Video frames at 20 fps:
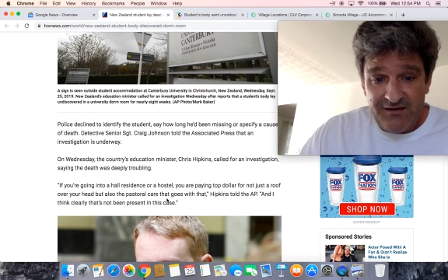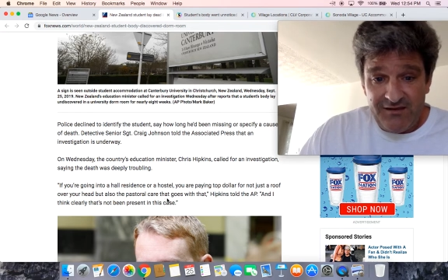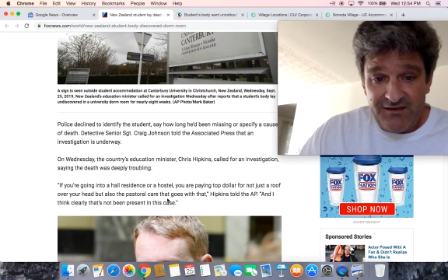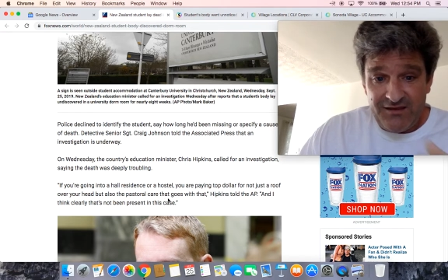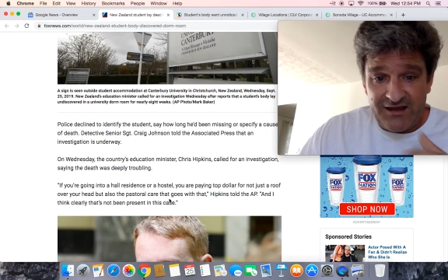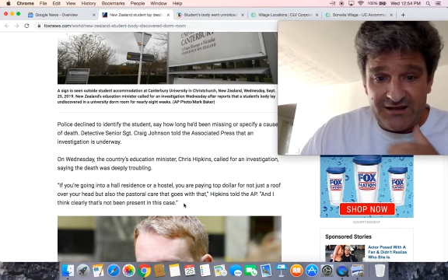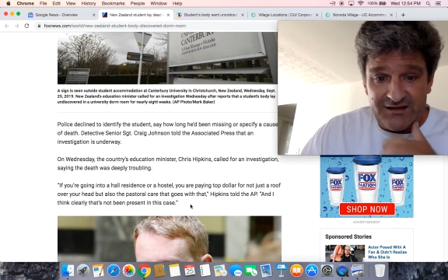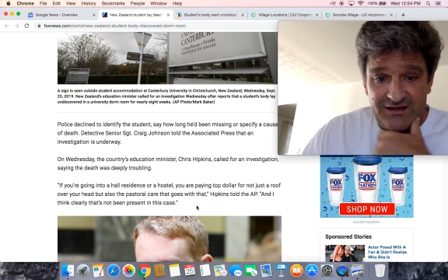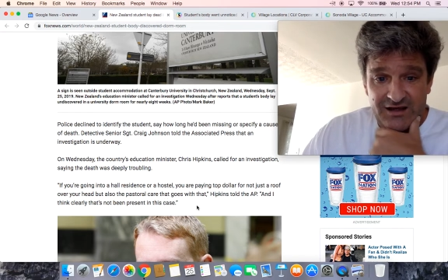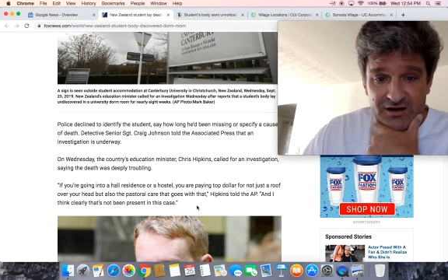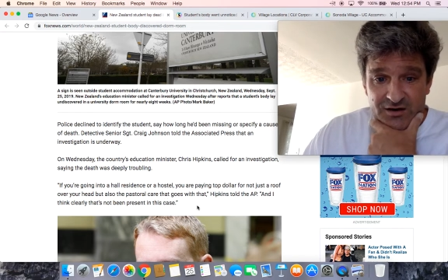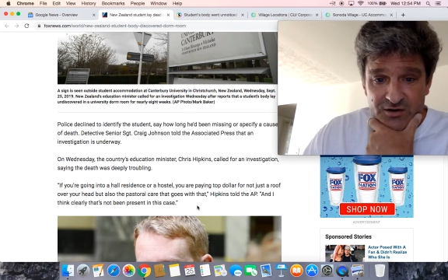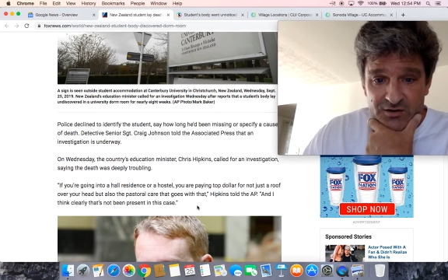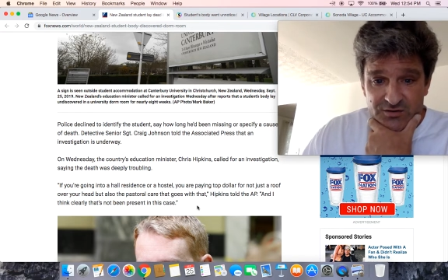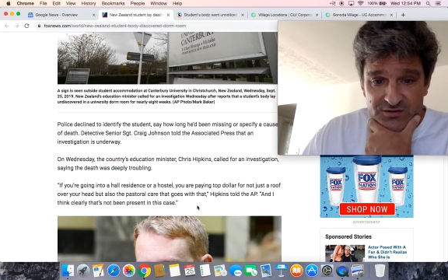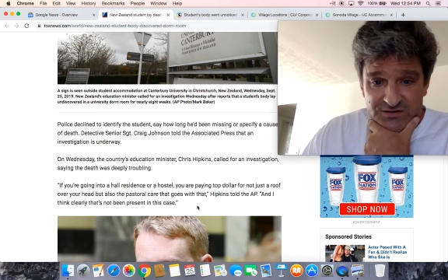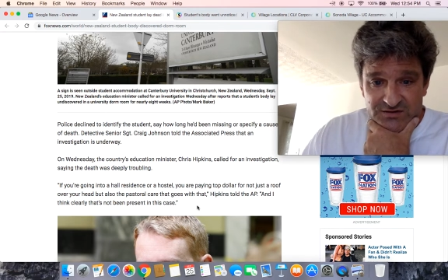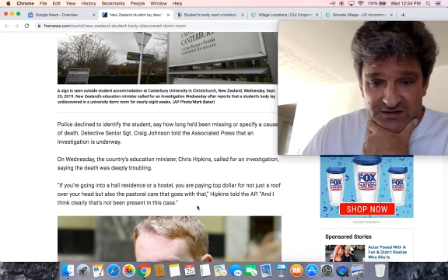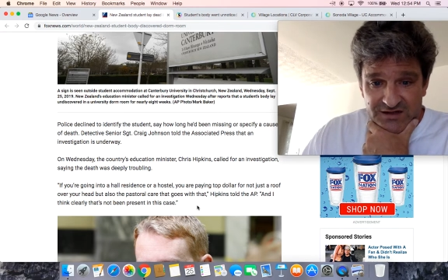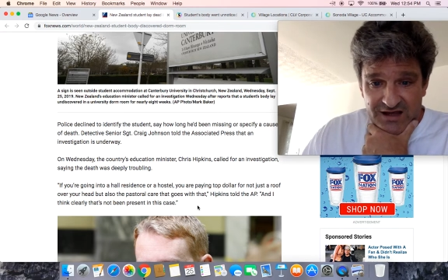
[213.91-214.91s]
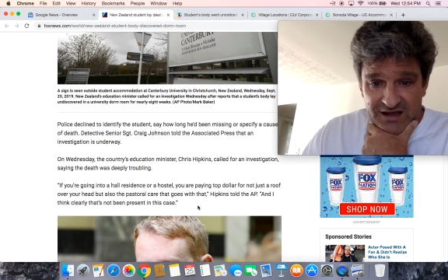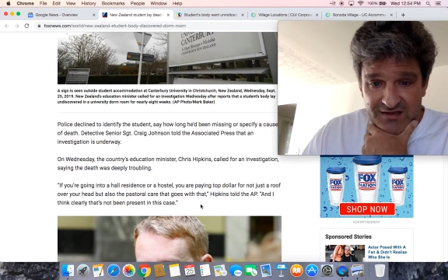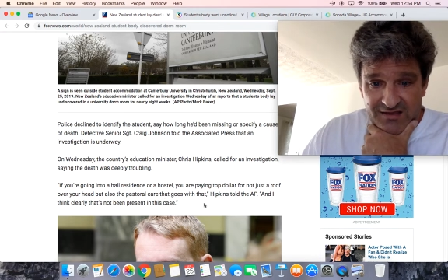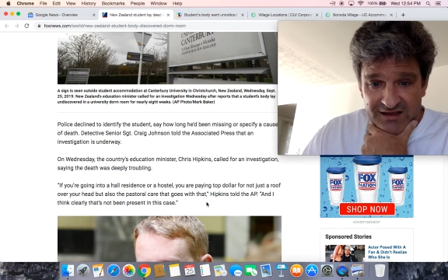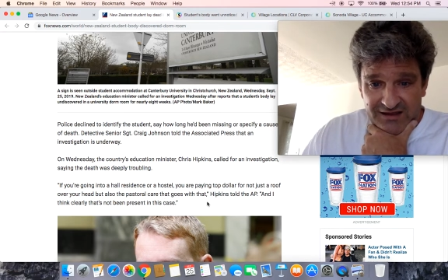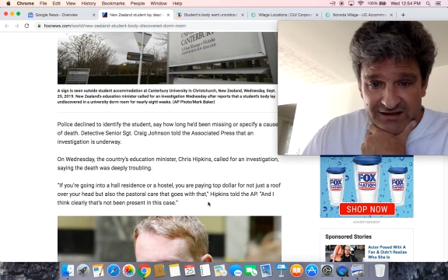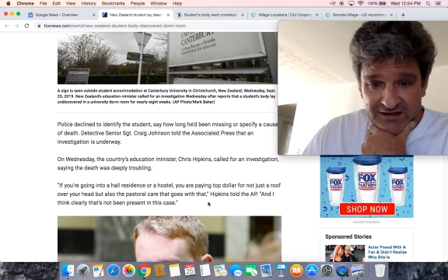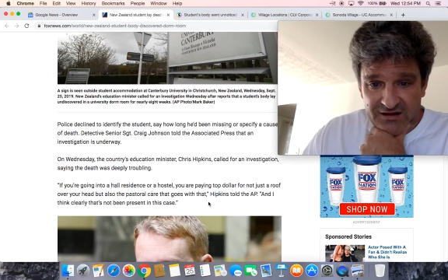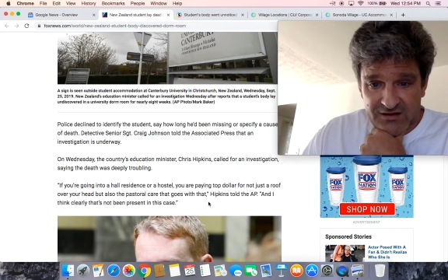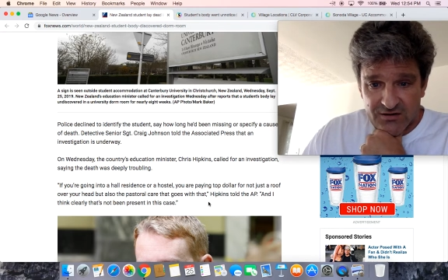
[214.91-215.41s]
that goes uh,
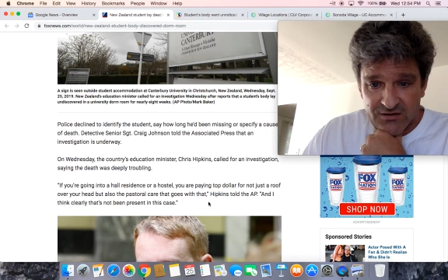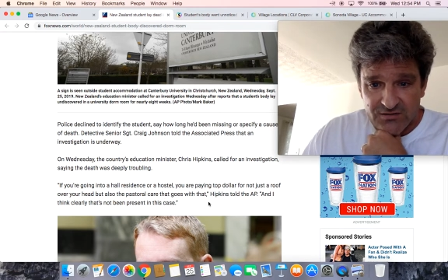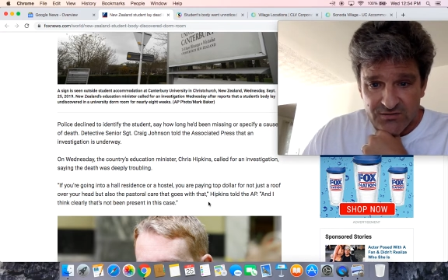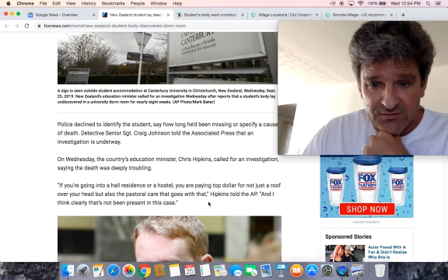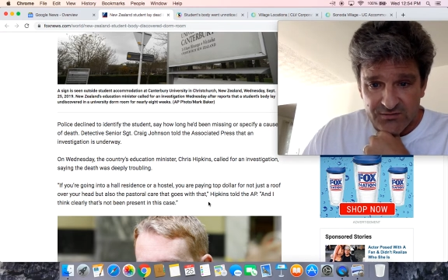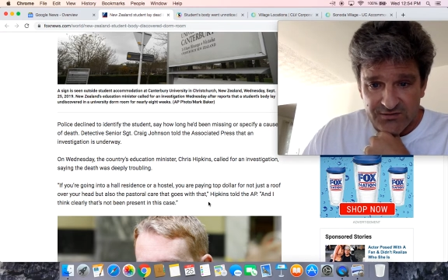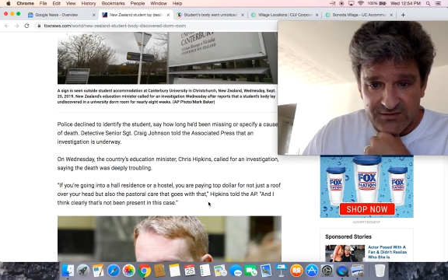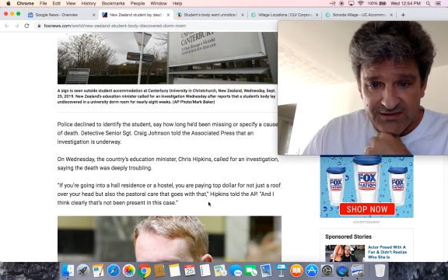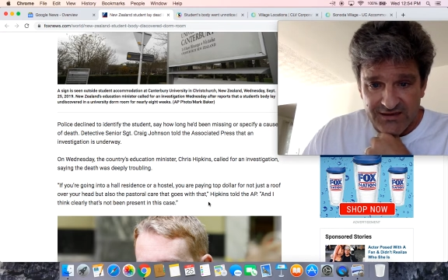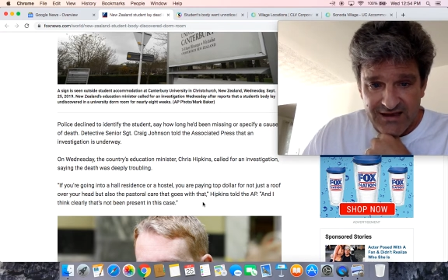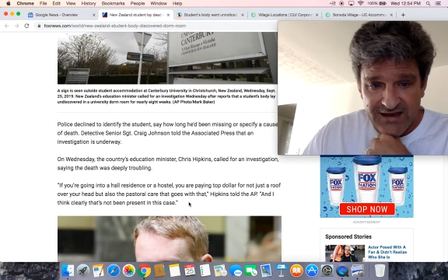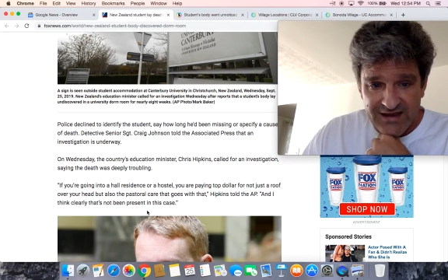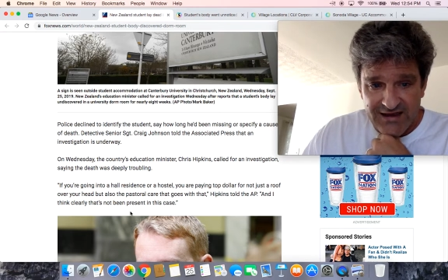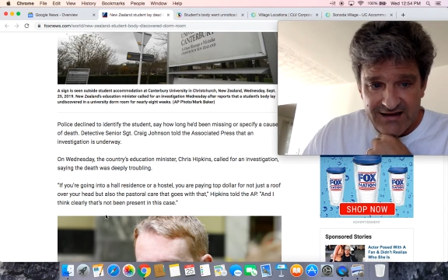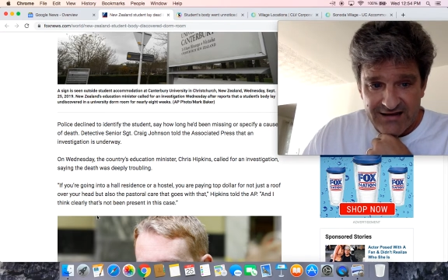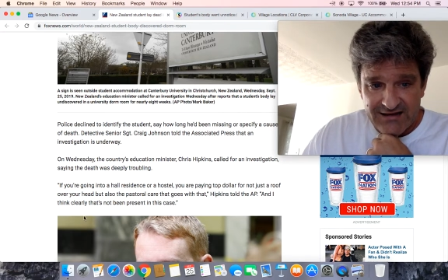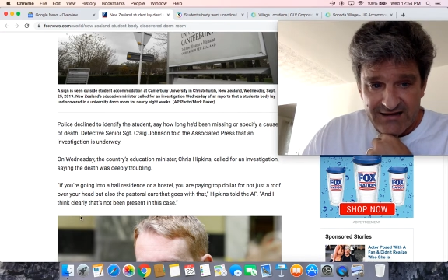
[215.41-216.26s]
that goes with that.